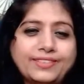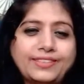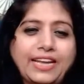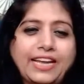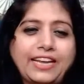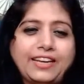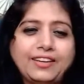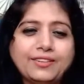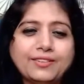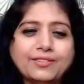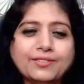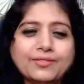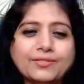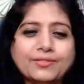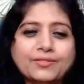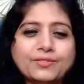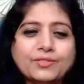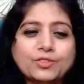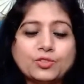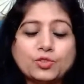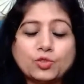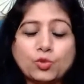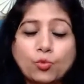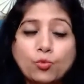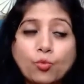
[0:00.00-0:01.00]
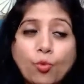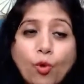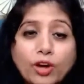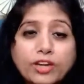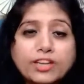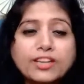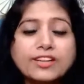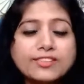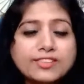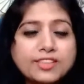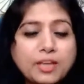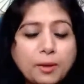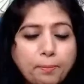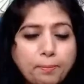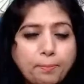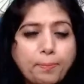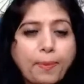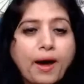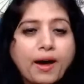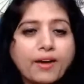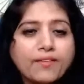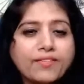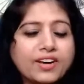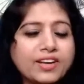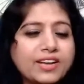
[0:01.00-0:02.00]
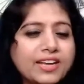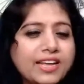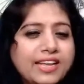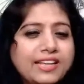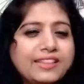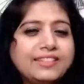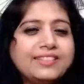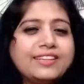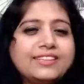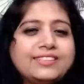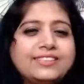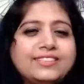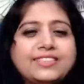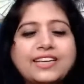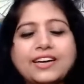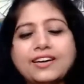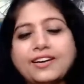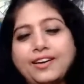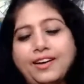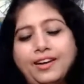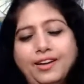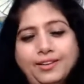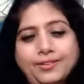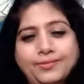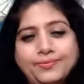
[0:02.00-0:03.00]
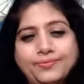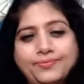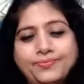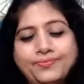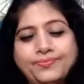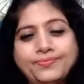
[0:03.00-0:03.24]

Right? So what is the power in this chakra?